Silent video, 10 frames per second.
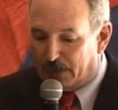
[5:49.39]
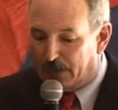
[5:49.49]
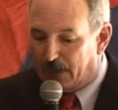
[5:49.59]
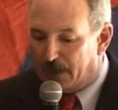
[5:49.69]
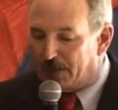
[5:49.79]

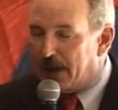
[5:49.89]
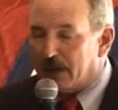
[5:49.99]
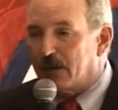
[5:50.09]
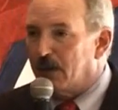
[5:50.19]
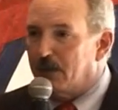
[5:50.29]
Our
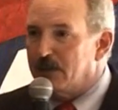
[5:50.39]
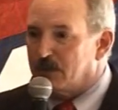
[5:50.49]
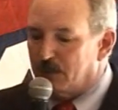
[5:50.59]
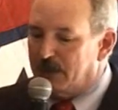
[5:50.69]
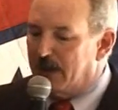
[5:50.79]
Mackinac
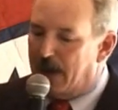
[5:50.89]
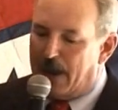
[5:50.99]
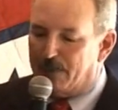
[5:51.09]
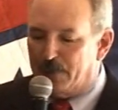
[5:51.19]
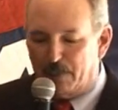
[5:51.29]
race would
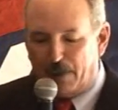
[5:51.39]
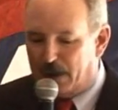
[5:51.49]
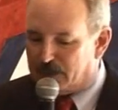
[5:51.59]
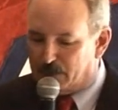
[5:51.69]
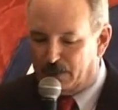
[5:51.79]
not be
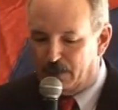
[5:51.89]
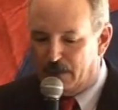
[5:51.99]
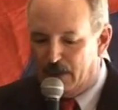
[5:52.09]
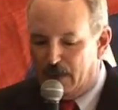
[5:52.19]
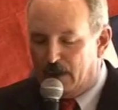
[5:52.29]

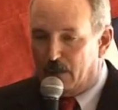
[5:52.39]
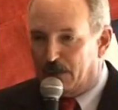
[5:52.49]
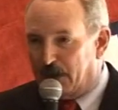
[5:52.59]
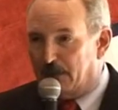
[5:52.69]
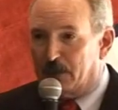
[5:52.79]
possible
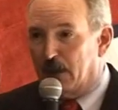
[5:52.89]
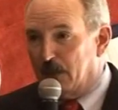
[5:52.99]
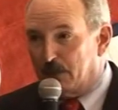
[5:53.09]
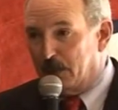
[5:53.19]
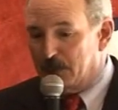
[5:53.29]
without the help we